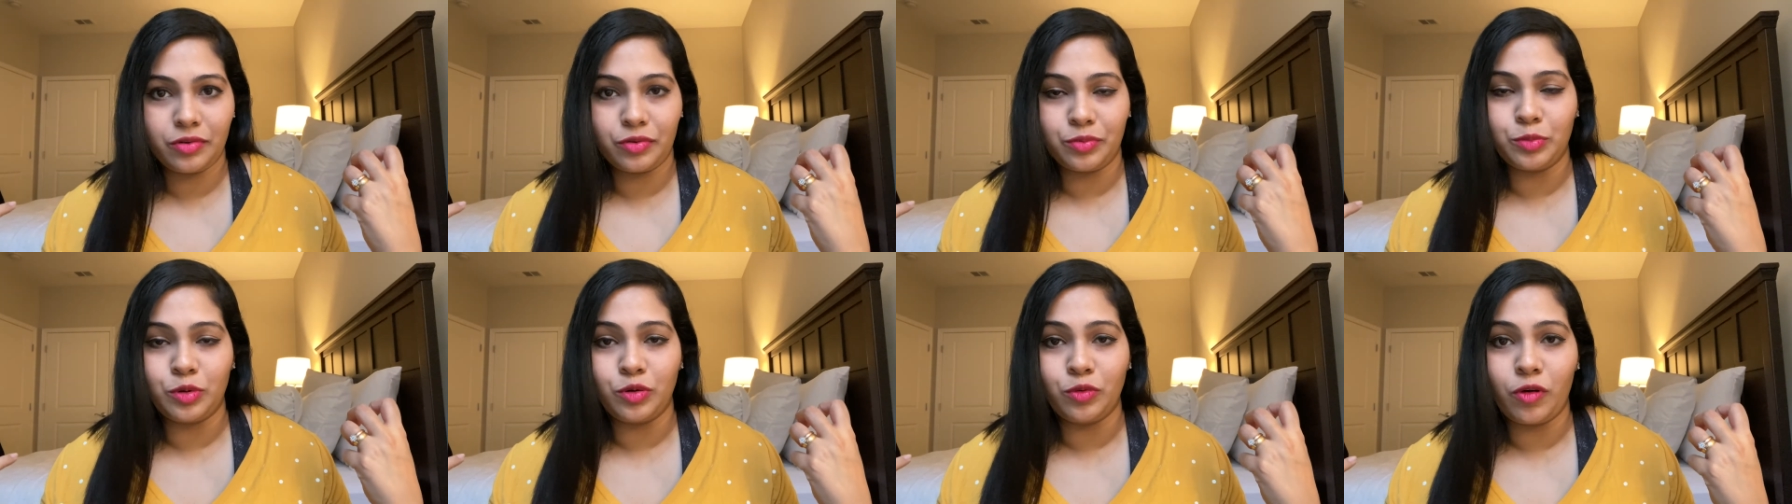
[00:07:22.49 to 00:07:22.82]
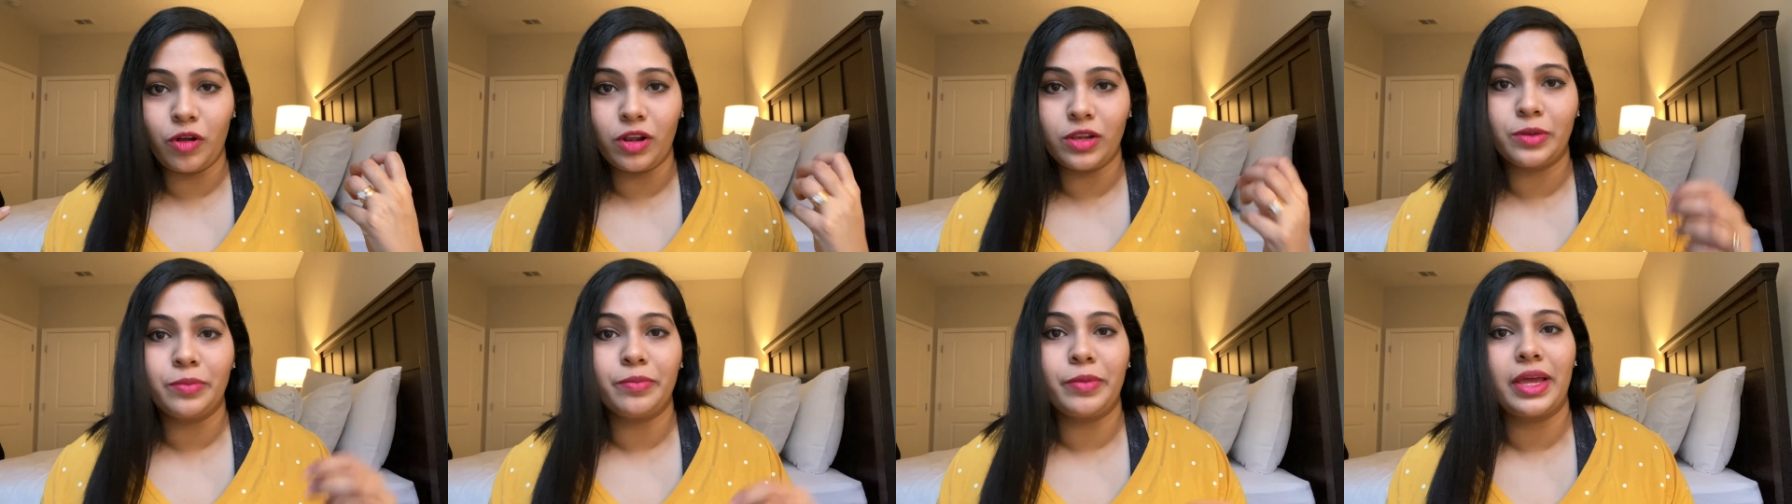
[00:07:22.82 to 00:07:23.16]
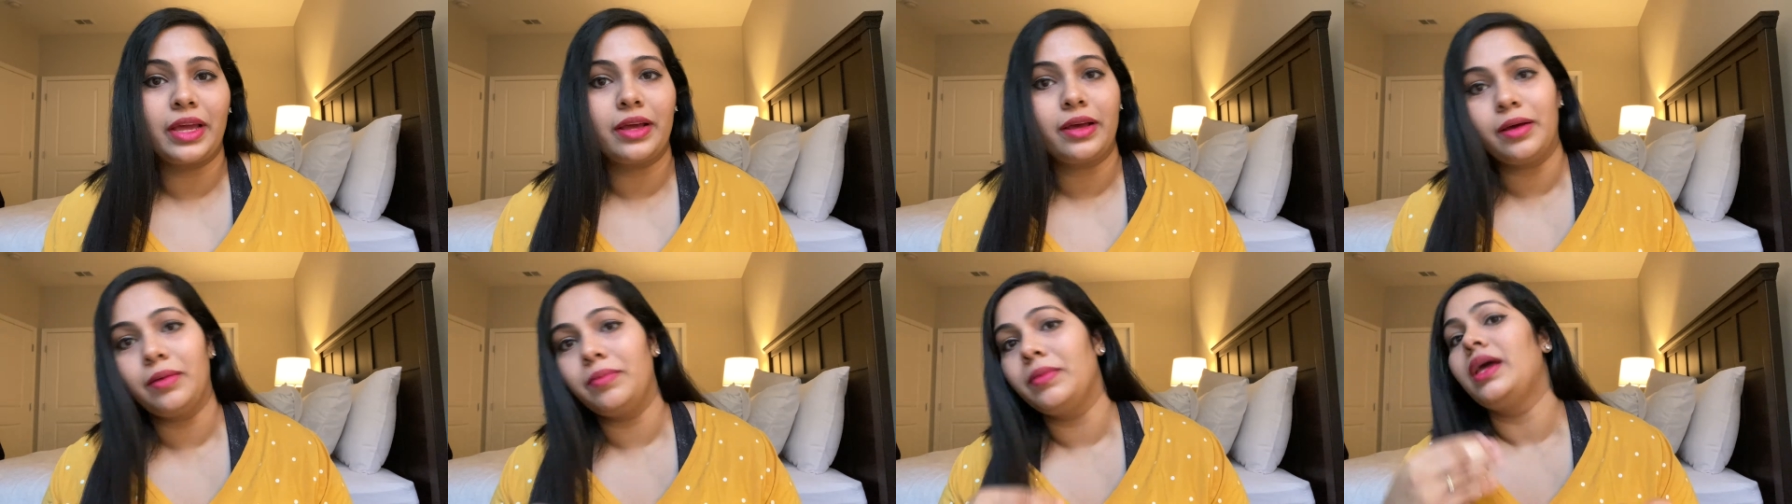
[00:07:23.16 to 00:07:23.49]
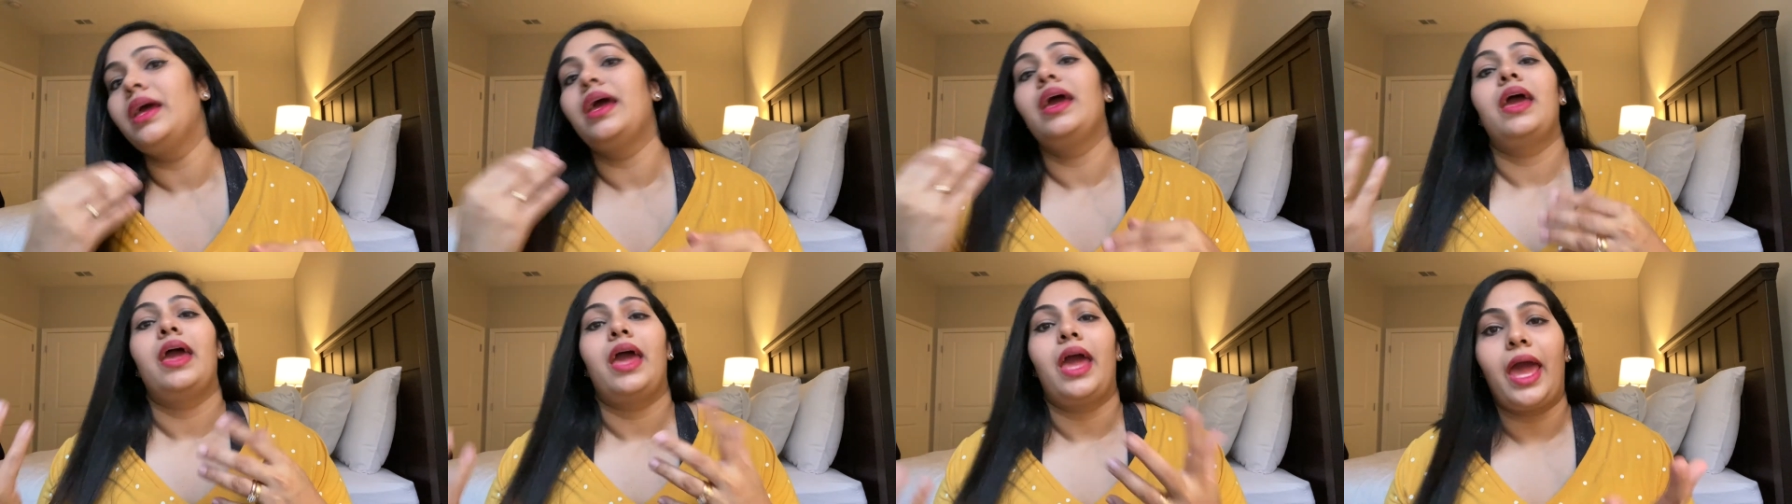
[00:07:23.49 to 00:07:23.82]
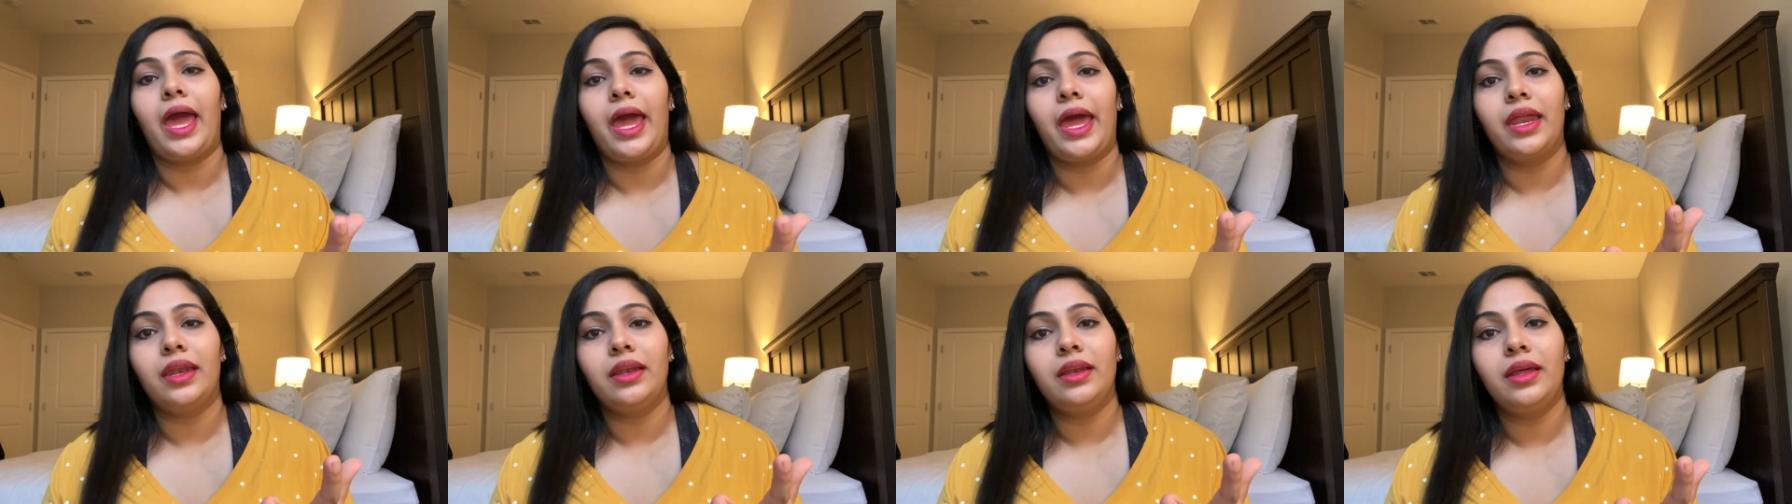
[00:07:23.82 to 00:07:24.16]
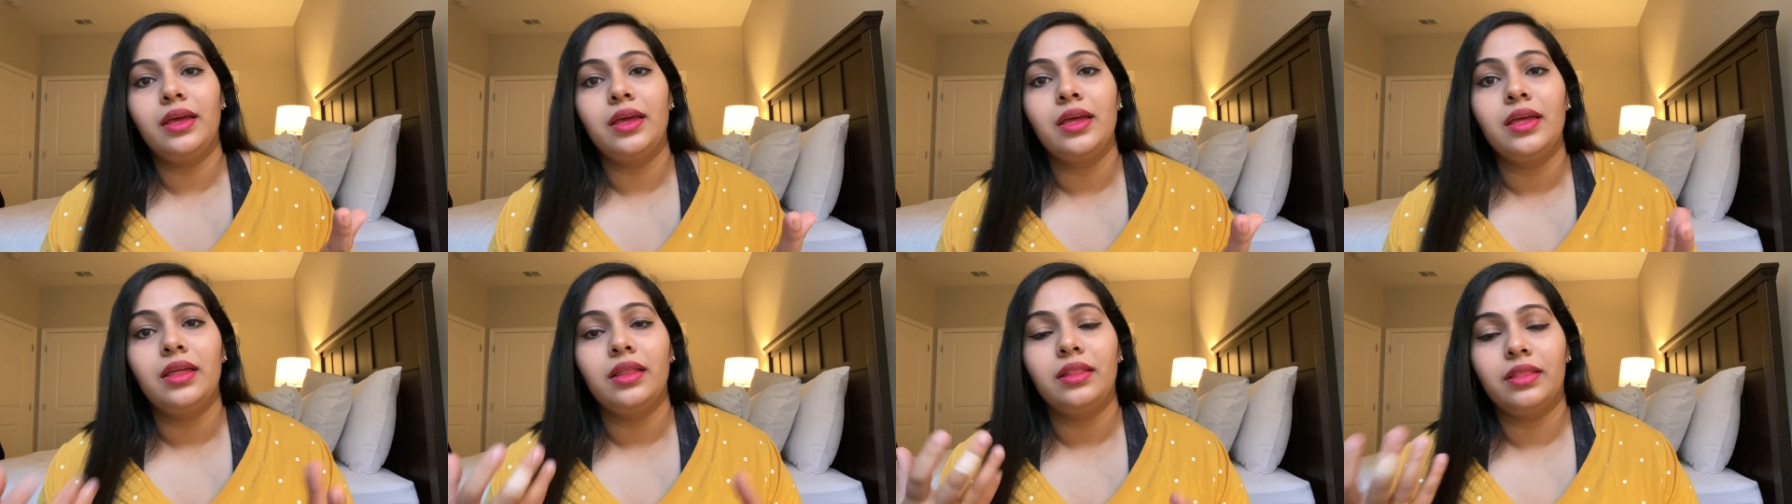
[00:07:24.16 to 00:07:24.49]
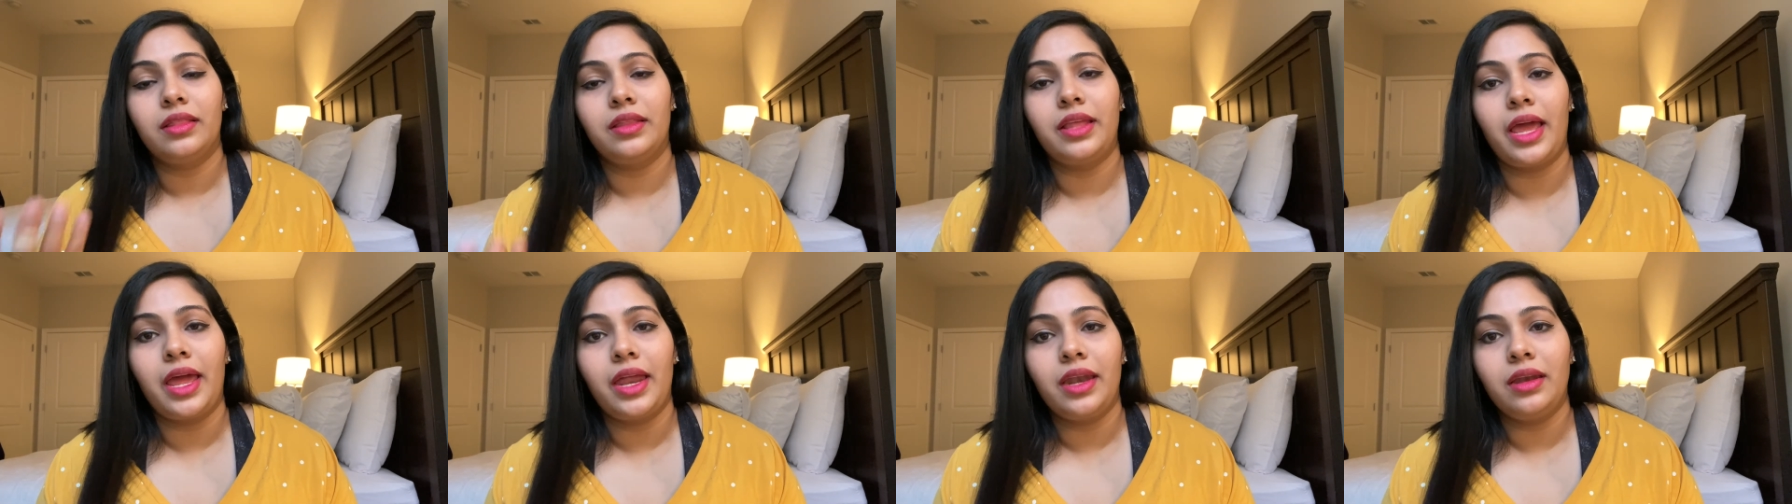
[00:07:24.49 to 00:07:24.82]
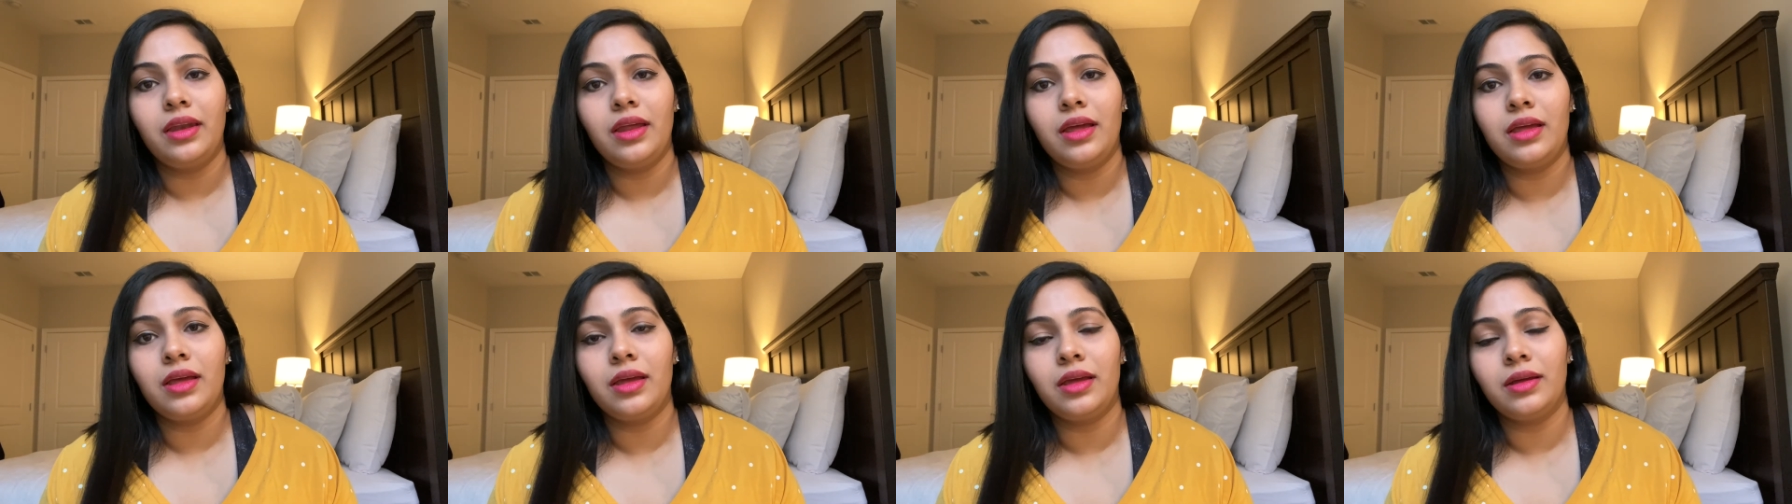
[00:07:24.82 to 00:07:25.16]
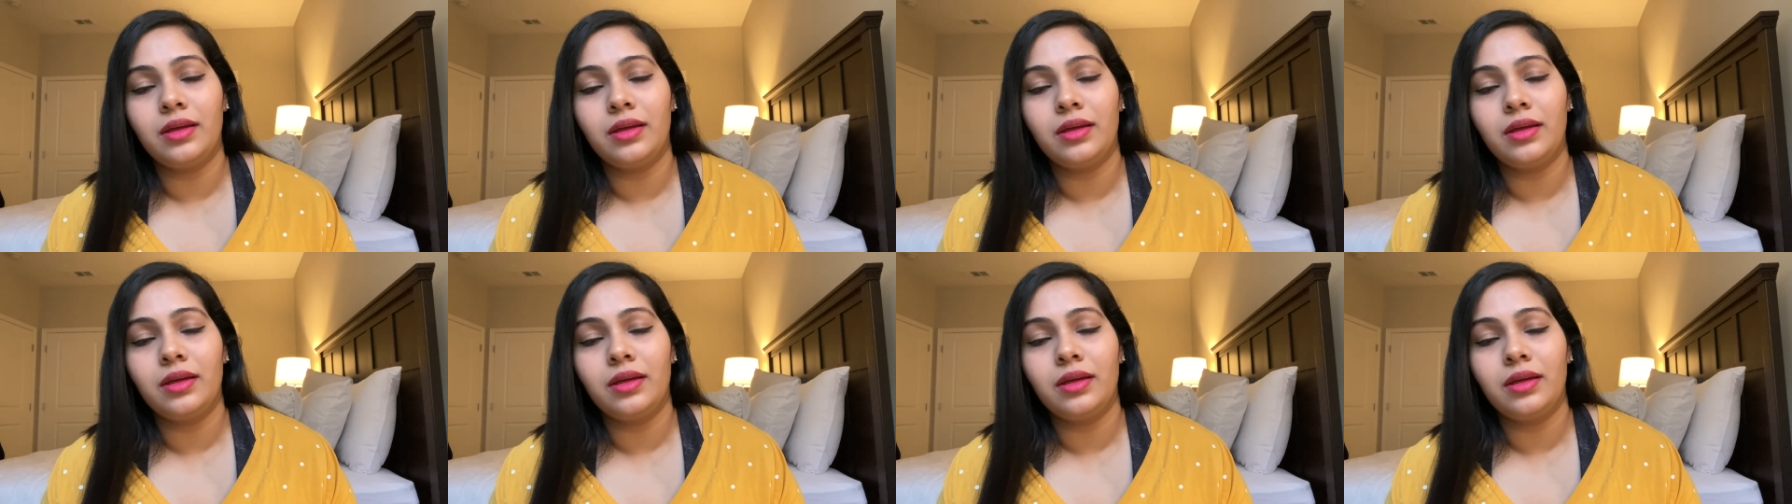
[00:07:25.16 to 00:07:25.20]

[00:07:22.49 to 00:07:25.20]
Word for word: remove all the makeup, and then